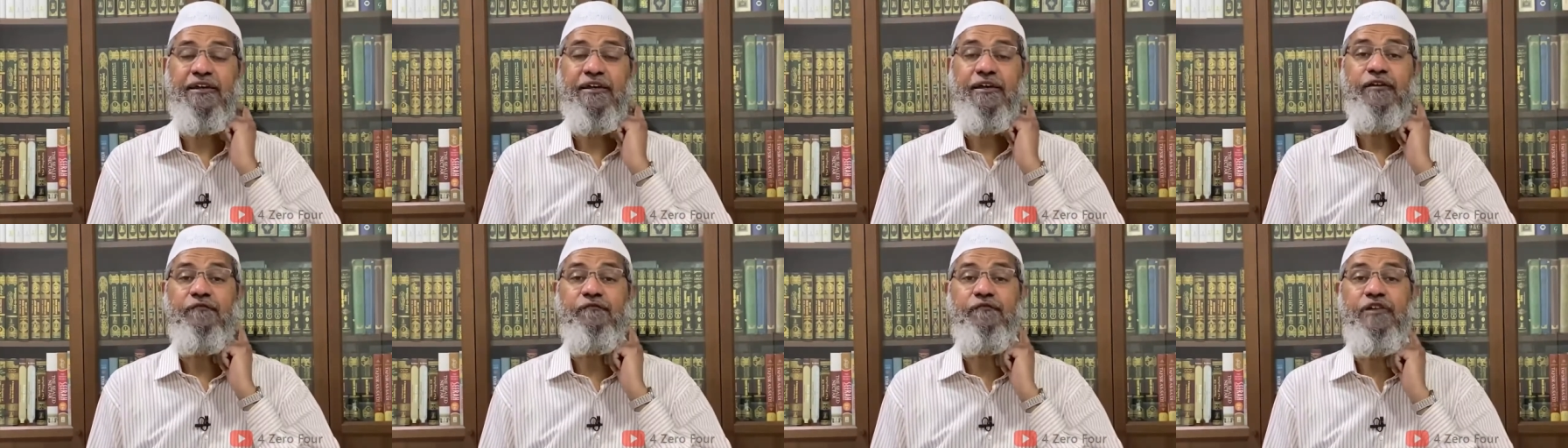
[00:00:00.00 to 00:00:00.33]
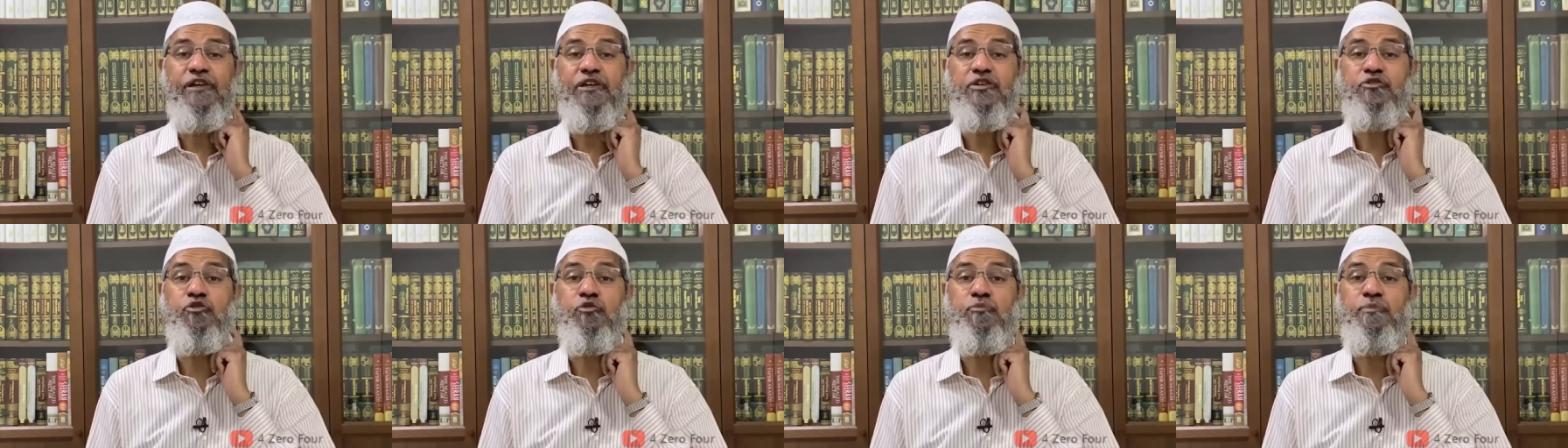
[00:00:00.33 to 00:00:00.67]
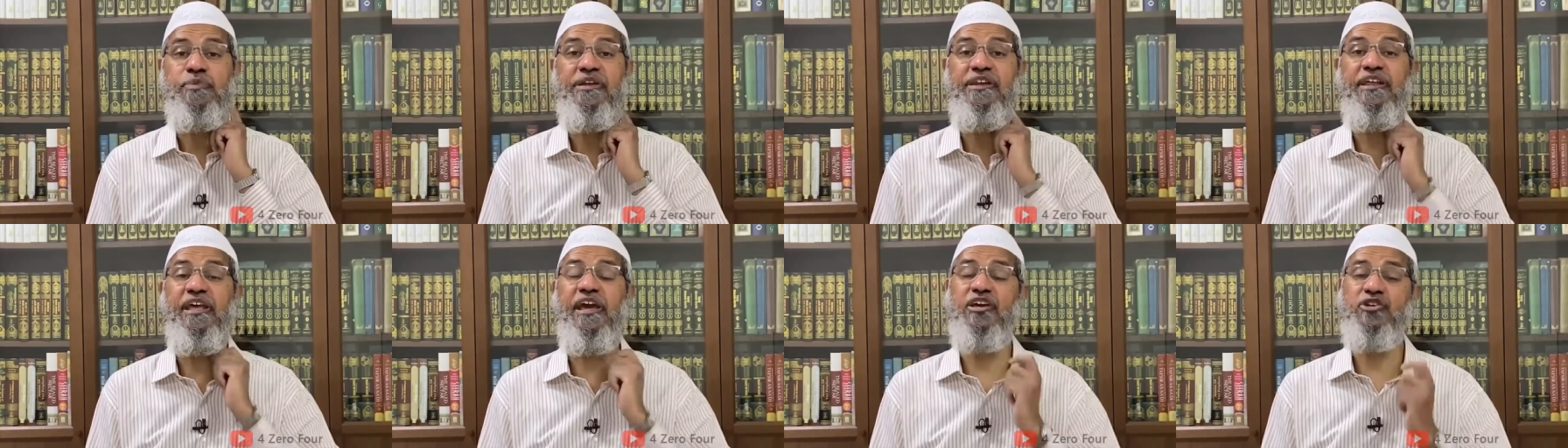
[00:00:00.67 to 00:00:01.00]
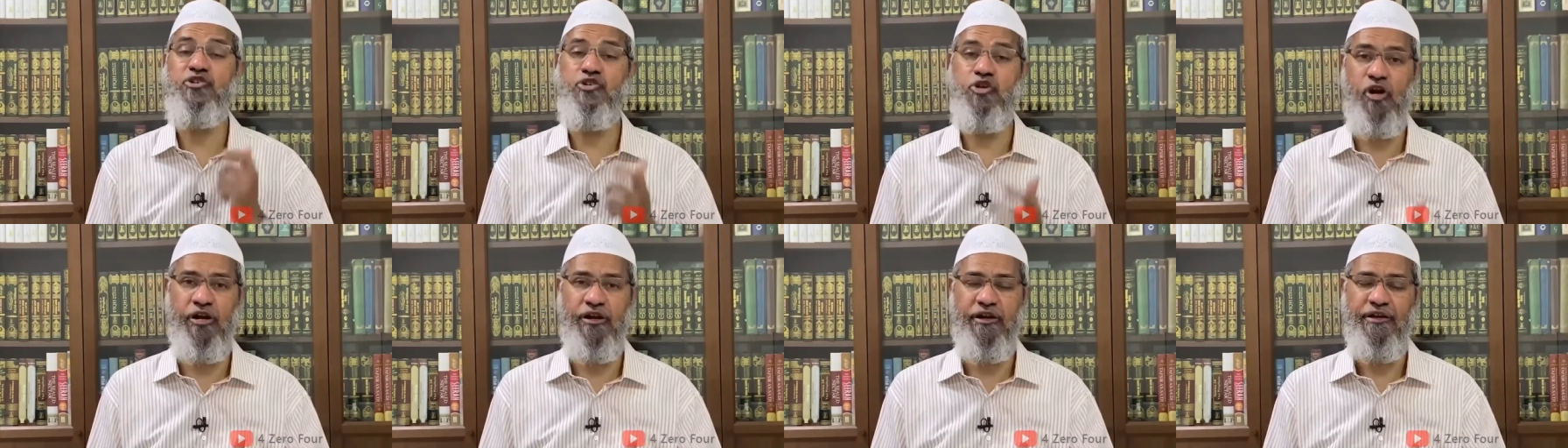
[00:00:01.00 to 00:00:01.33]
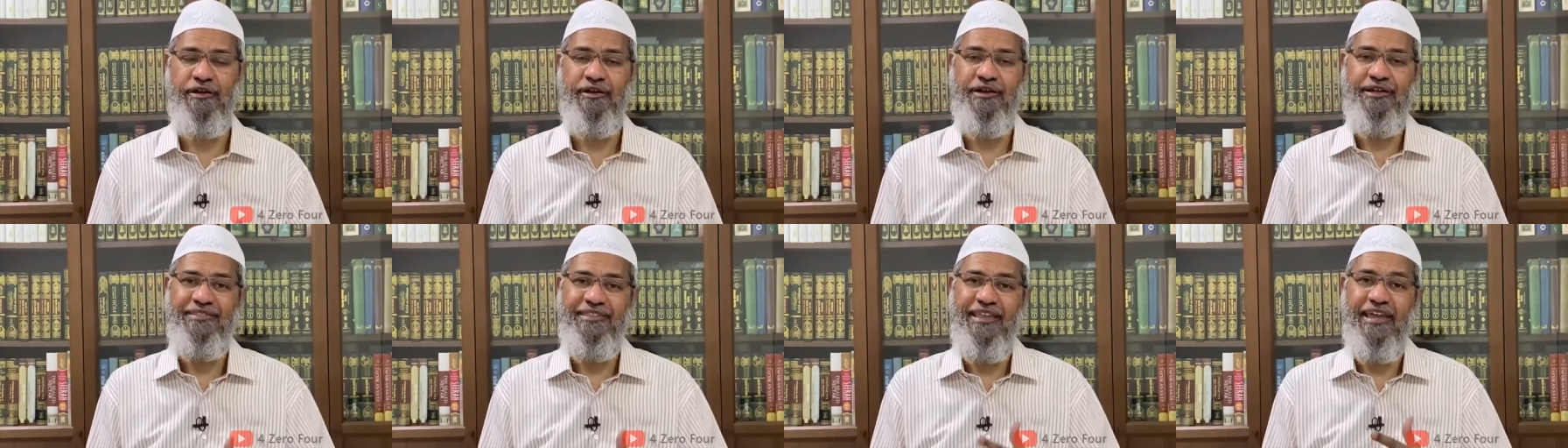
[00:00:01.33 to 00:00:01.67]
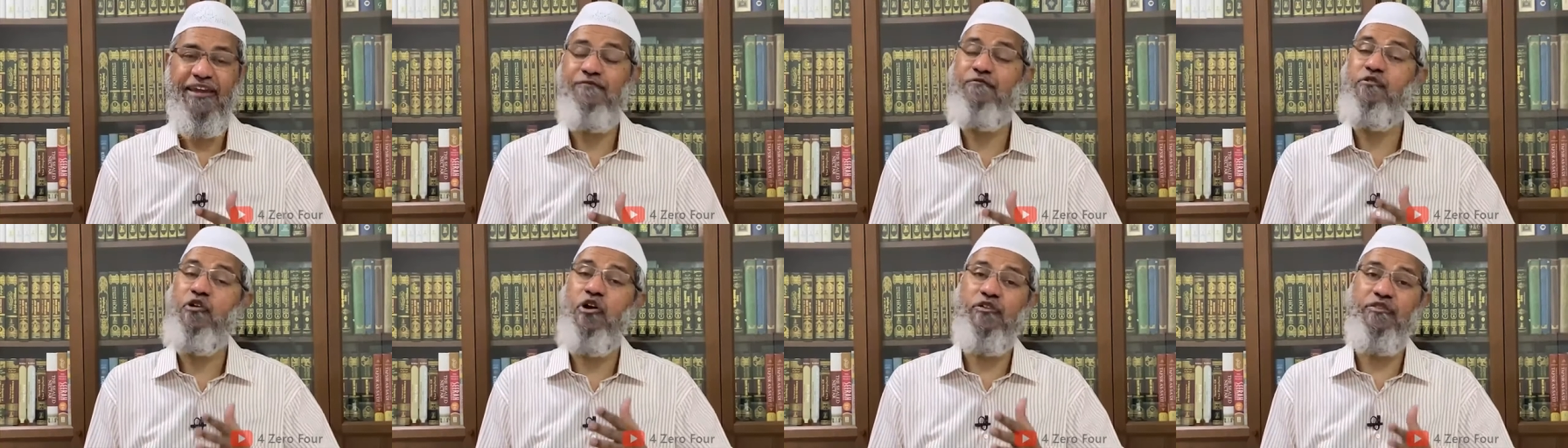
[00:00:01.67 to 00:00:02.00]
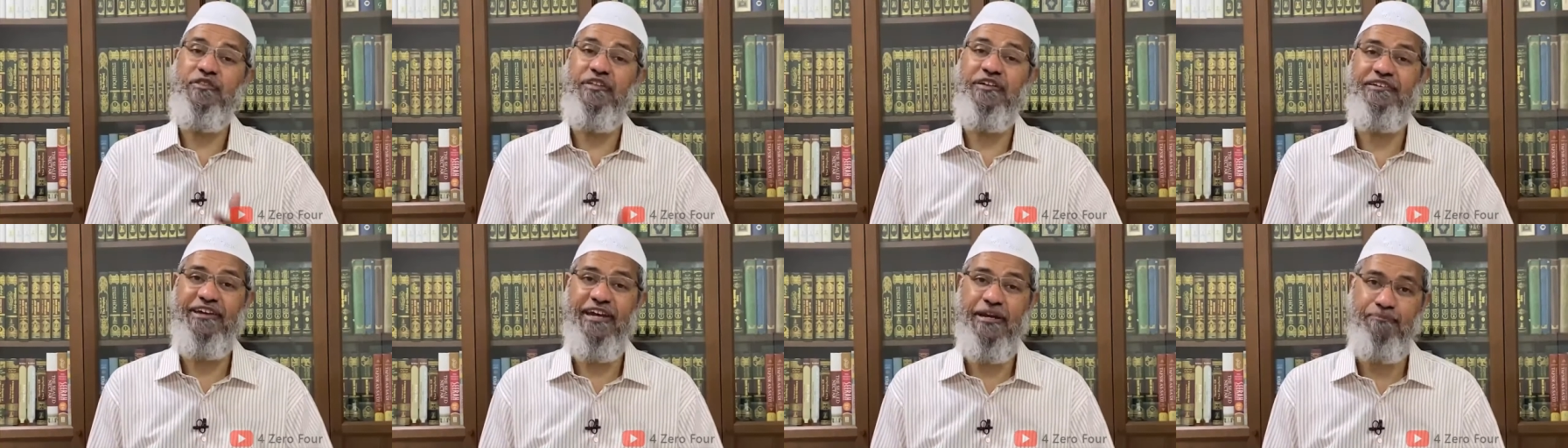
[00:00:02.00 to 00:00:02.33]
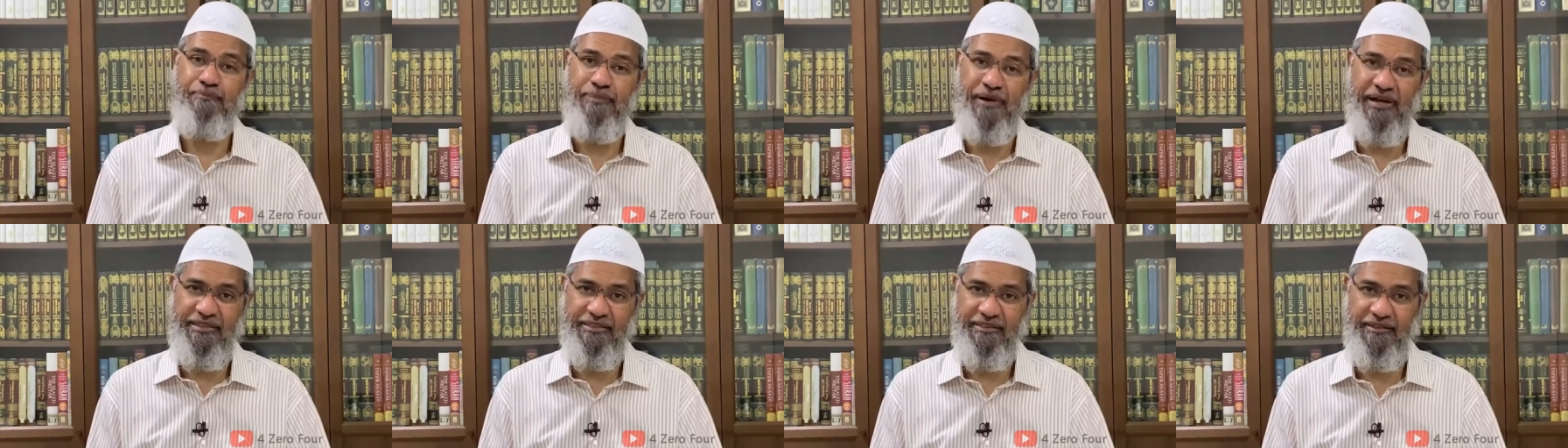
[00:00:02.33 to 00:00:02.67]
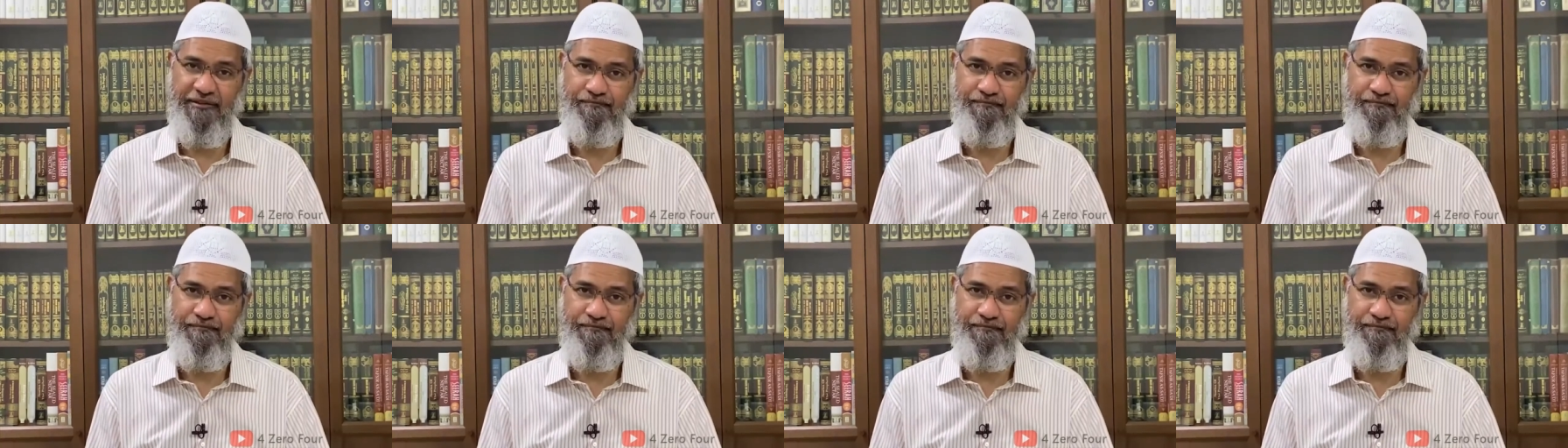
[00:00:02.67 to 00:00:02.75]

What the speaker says: we should be reassured that we are on the straight path.